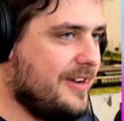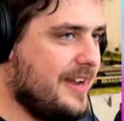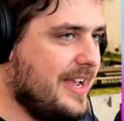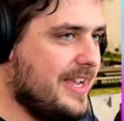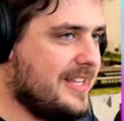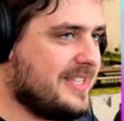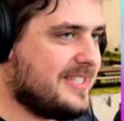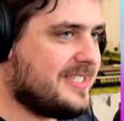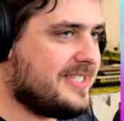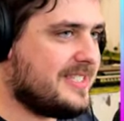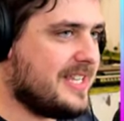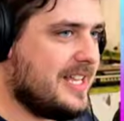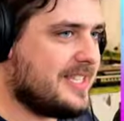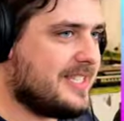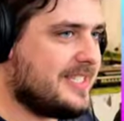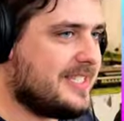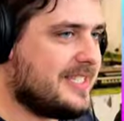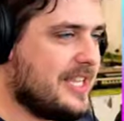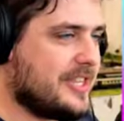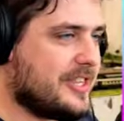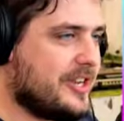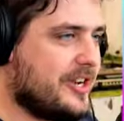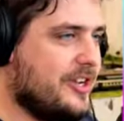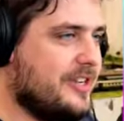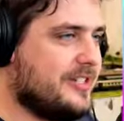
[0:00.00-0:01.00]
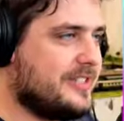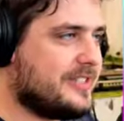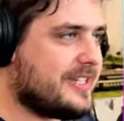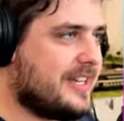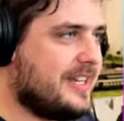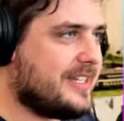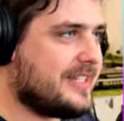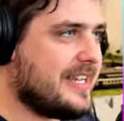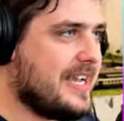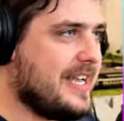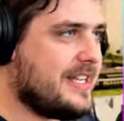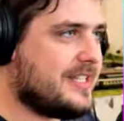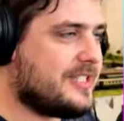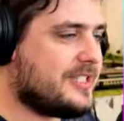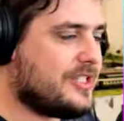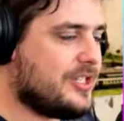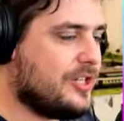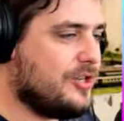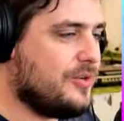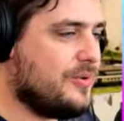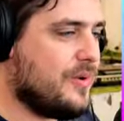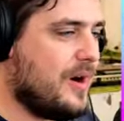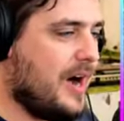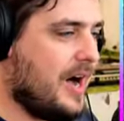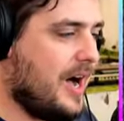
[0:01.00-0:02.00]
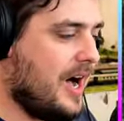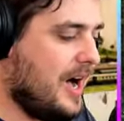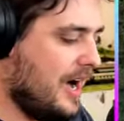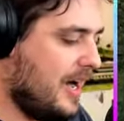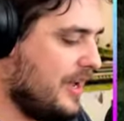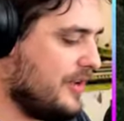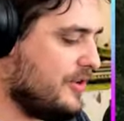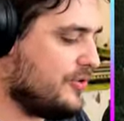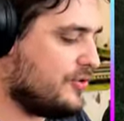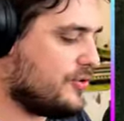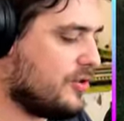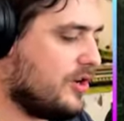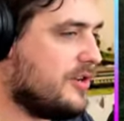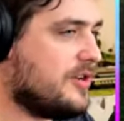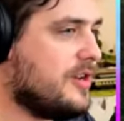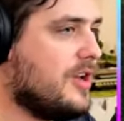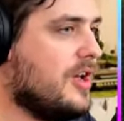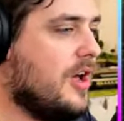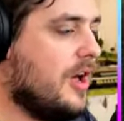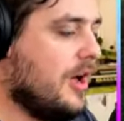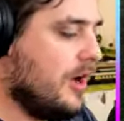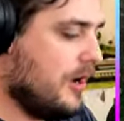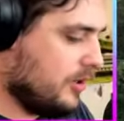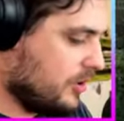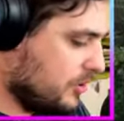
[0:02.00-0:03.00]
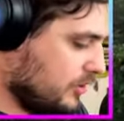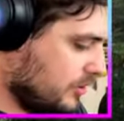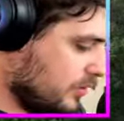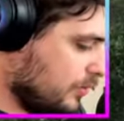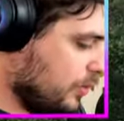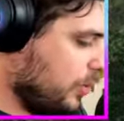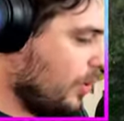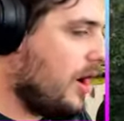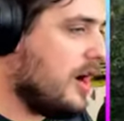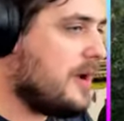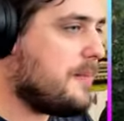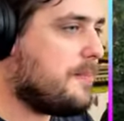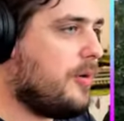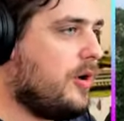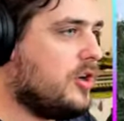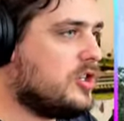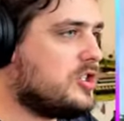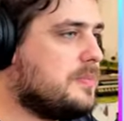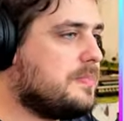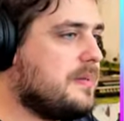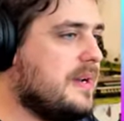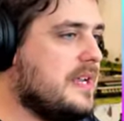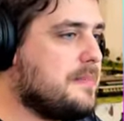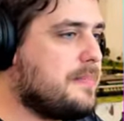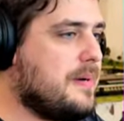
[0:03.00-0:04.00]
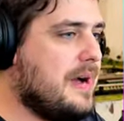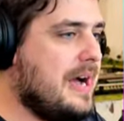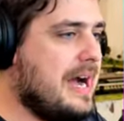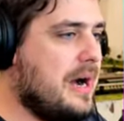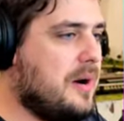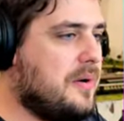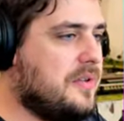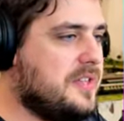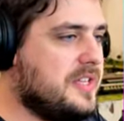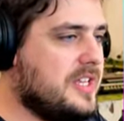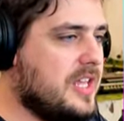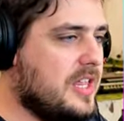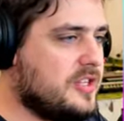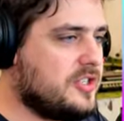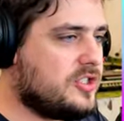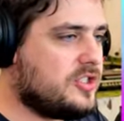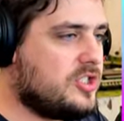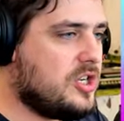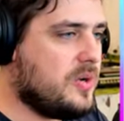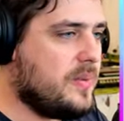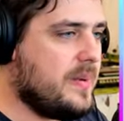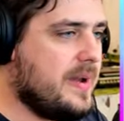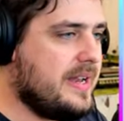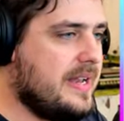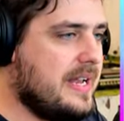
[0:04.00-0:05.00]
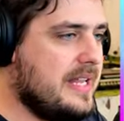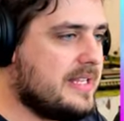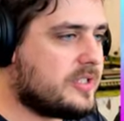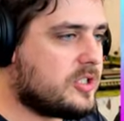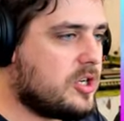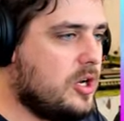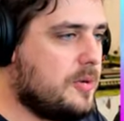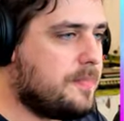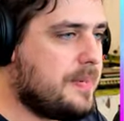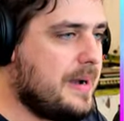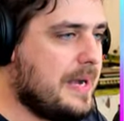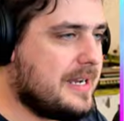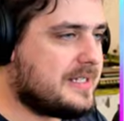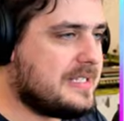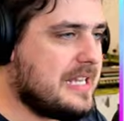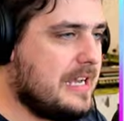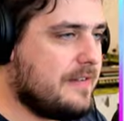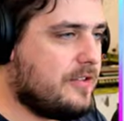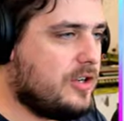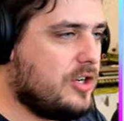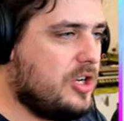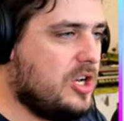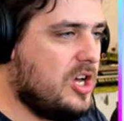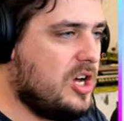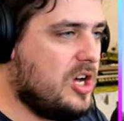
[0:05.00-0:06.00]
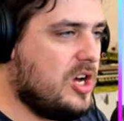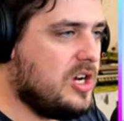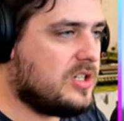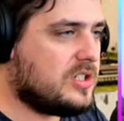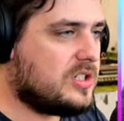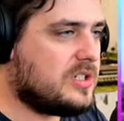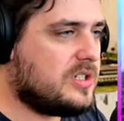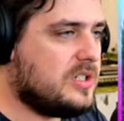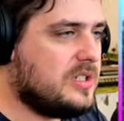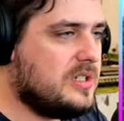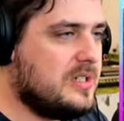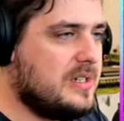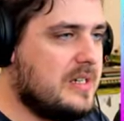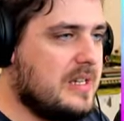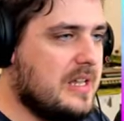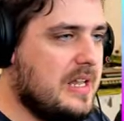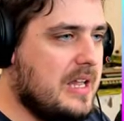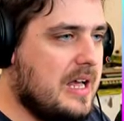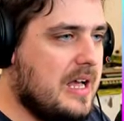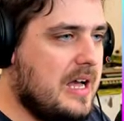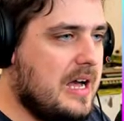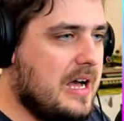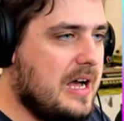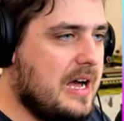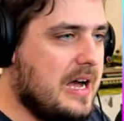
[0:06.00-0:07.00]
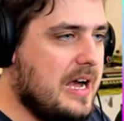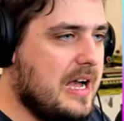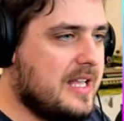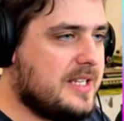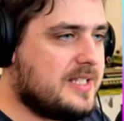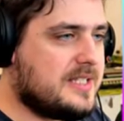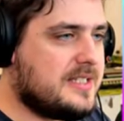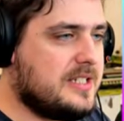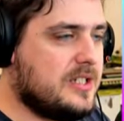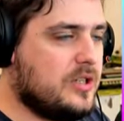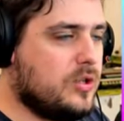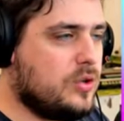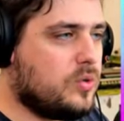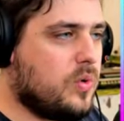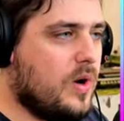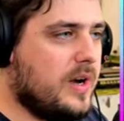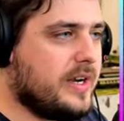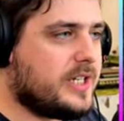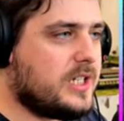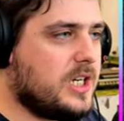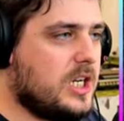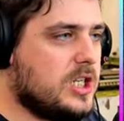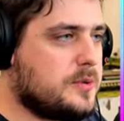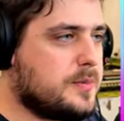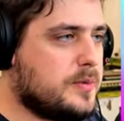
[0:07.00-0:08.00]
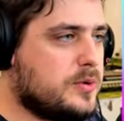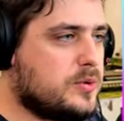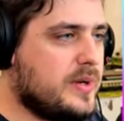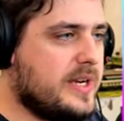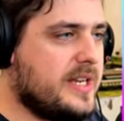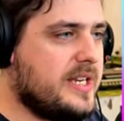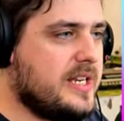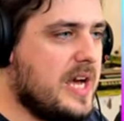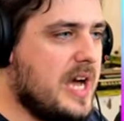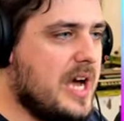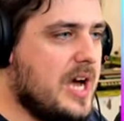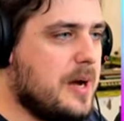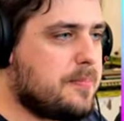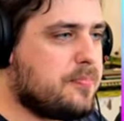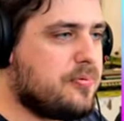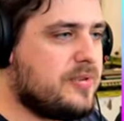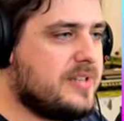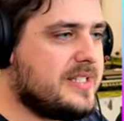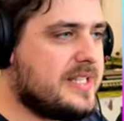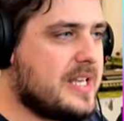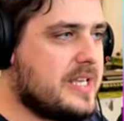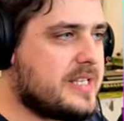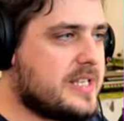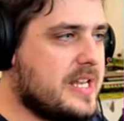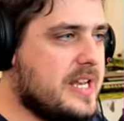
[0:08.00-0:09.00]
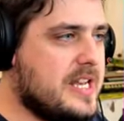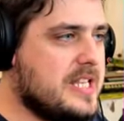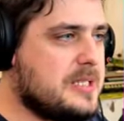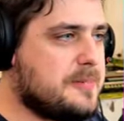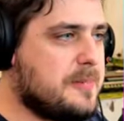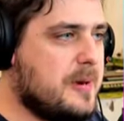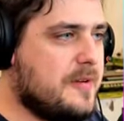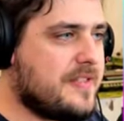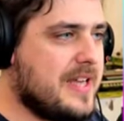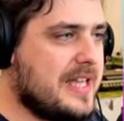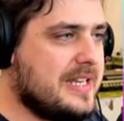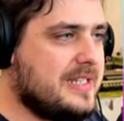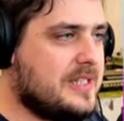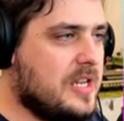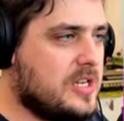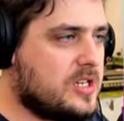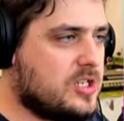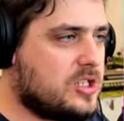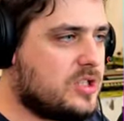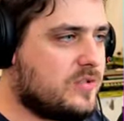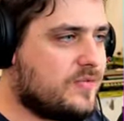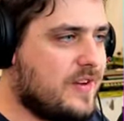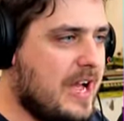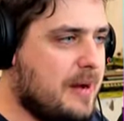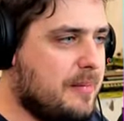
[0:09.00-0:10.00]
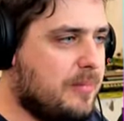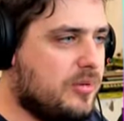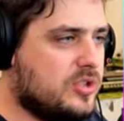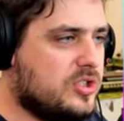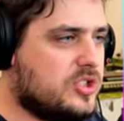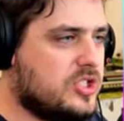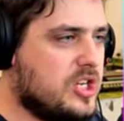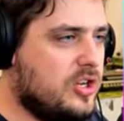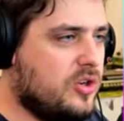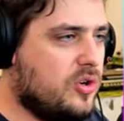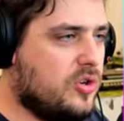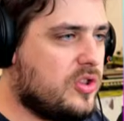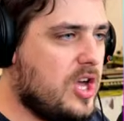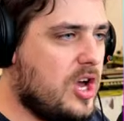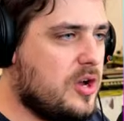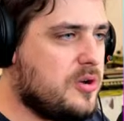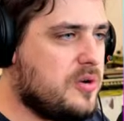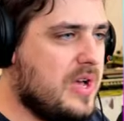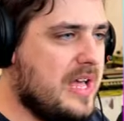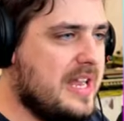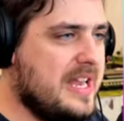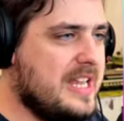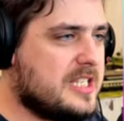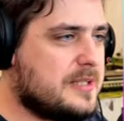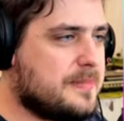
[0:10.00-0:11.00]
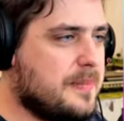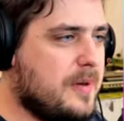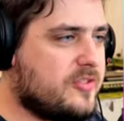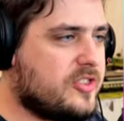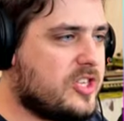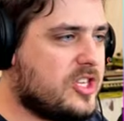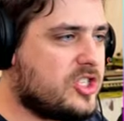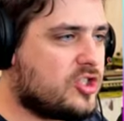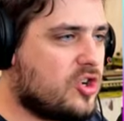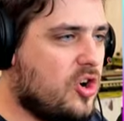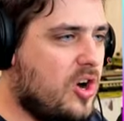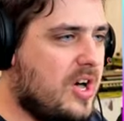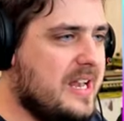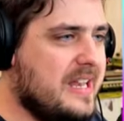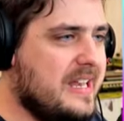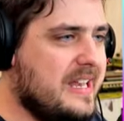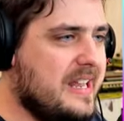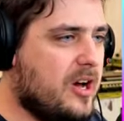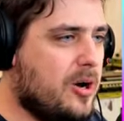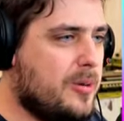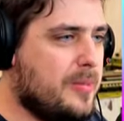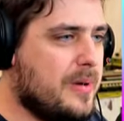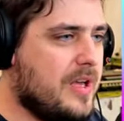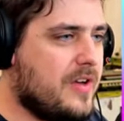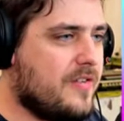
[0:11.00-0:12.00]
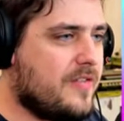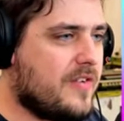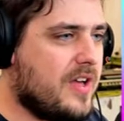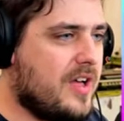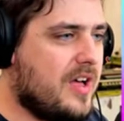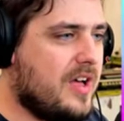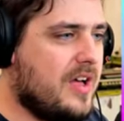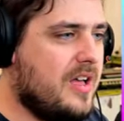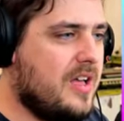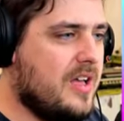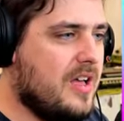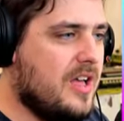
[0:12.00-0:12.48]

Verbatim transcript: Is Sutherland going to get to 100? Quite possibly. But how are the others doing? Let's go back to have a look. Uh, it's still quite close between uh, Princess Elizabeth and Duchess of Hamilton, although Elizabeth has got a little bit of a